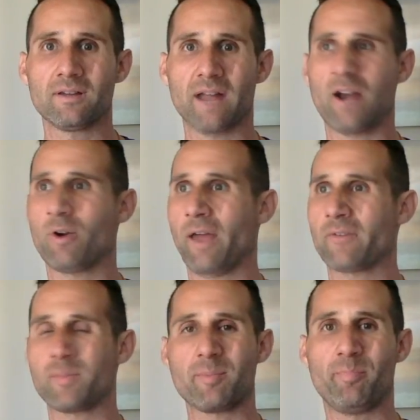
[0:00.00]
That I don't have
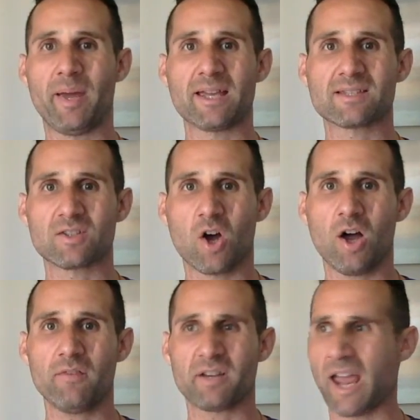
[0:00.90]
to be pissed
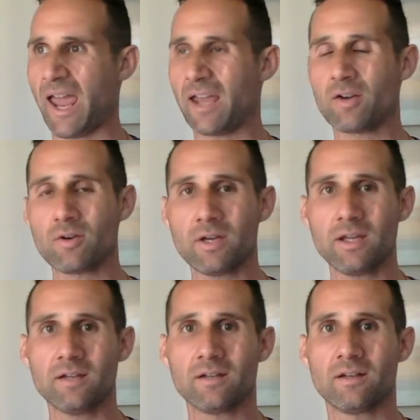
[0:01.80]
off and
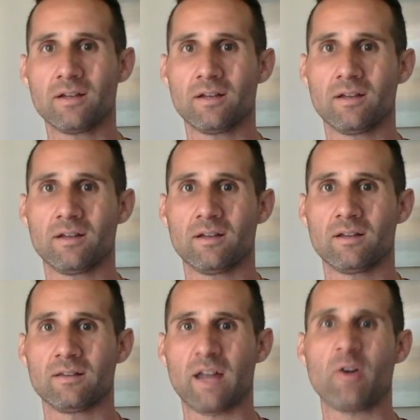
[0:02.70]
angry?
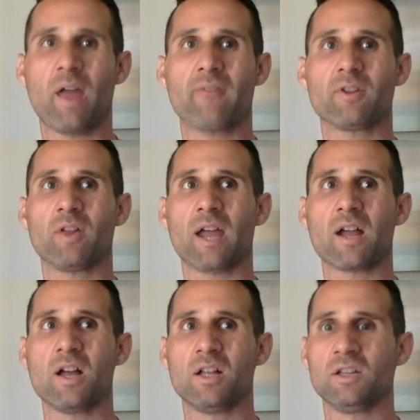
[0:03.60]
That I don't have to like
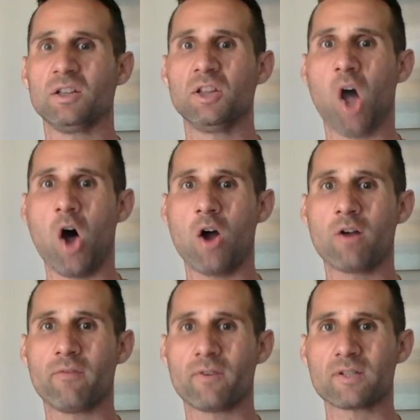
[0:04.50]

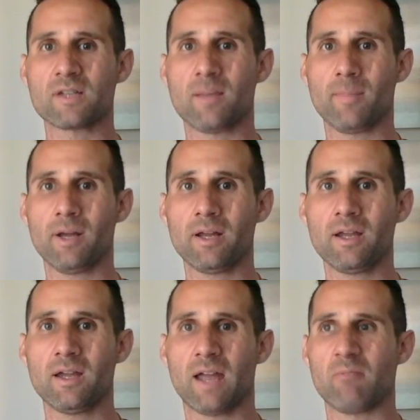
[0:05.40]
long for somebody
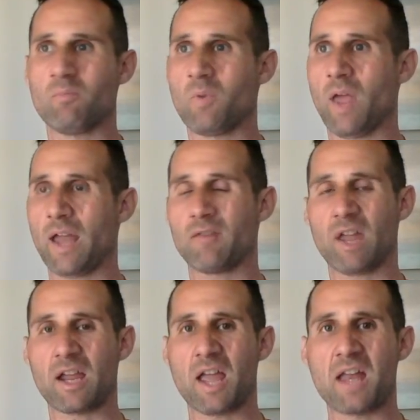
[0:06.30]
and and
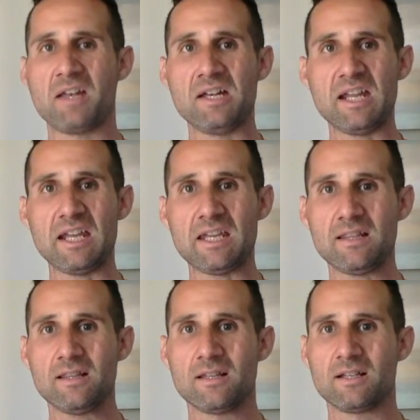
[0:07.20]
like
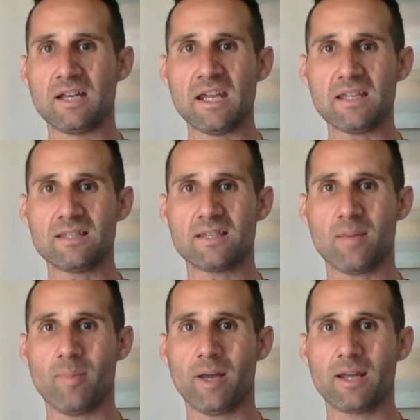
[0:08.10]
need need
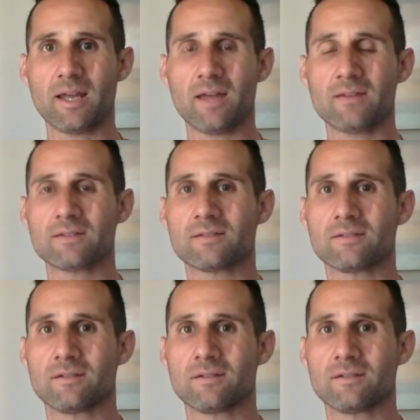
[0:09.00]
somebody else